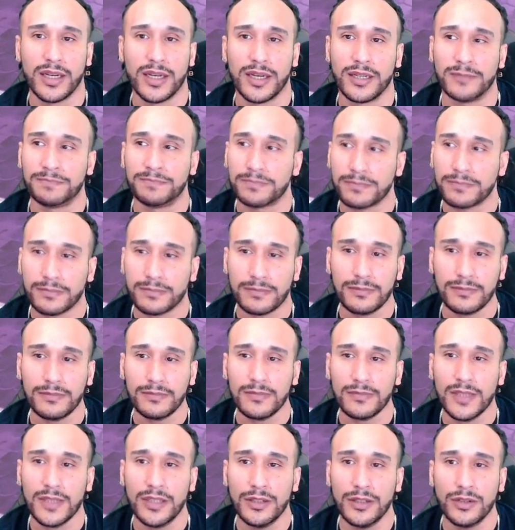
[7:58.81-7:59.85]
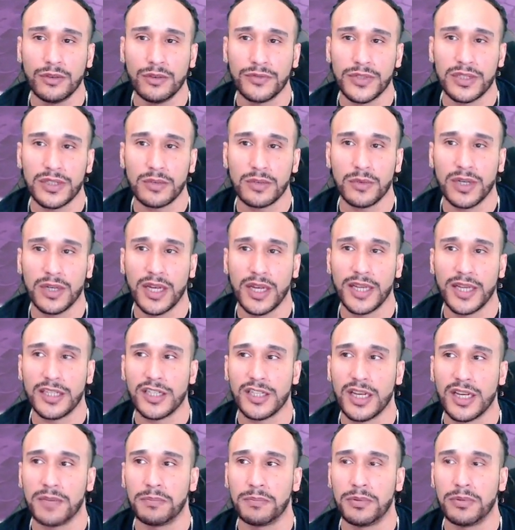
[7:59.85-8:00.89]
And, you know, for someone like
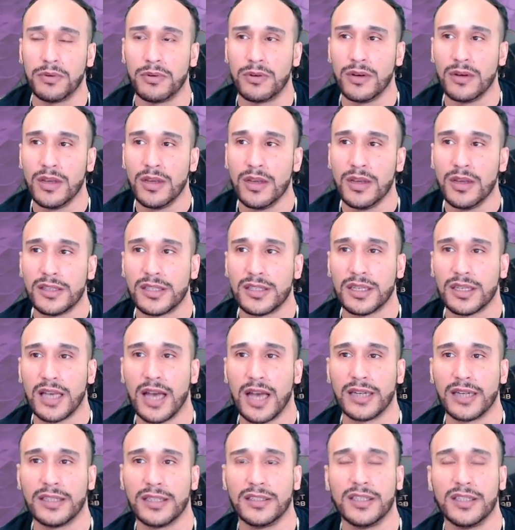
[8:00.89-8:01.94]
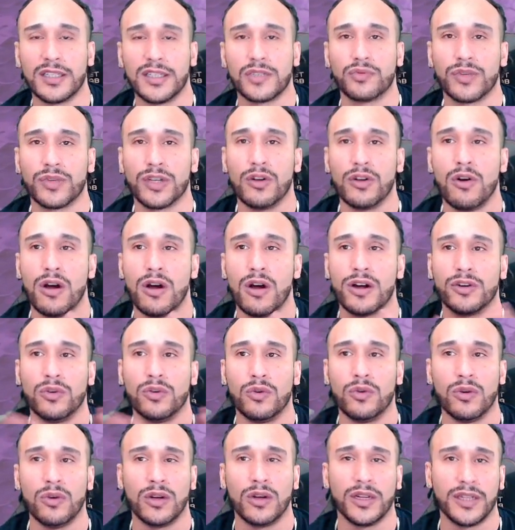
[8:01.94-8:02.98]
Jake Paul to kind of disregard
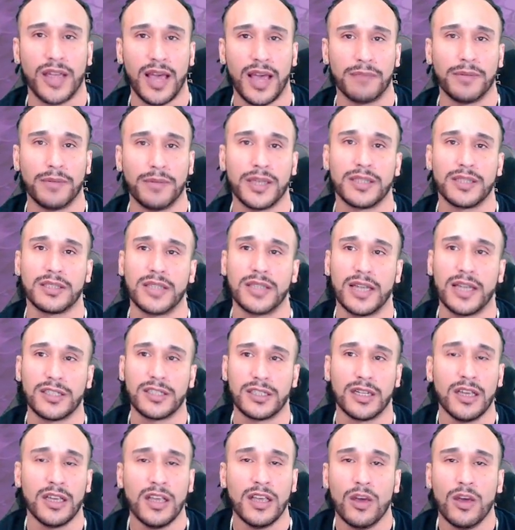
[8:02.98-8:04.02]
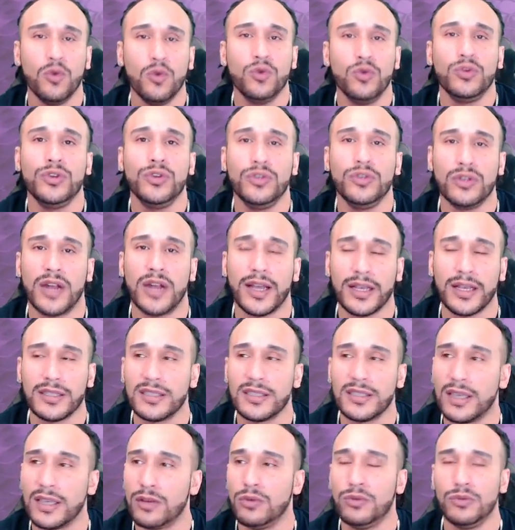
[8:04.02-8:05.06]
all of that by snatching, who
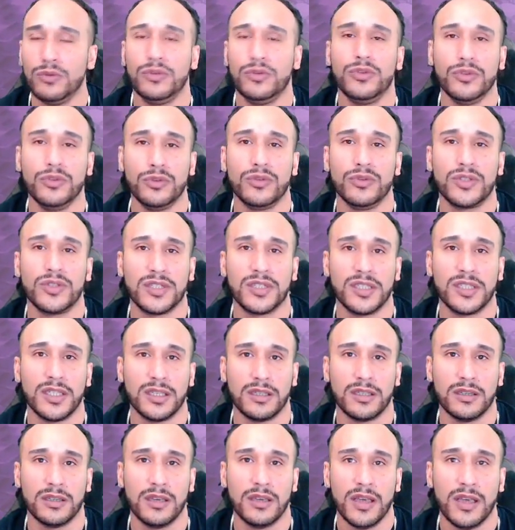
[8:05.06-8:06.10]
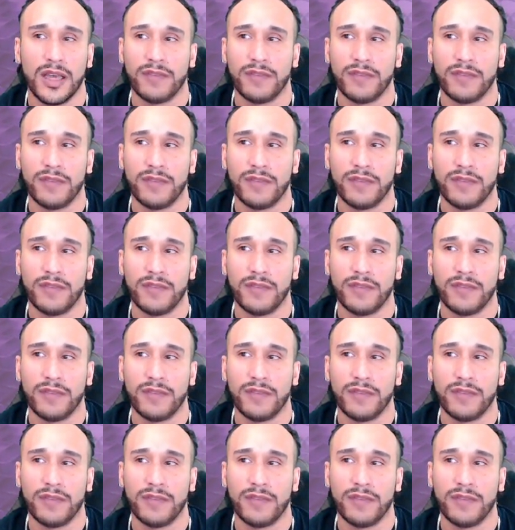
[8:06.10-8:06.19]
do you see?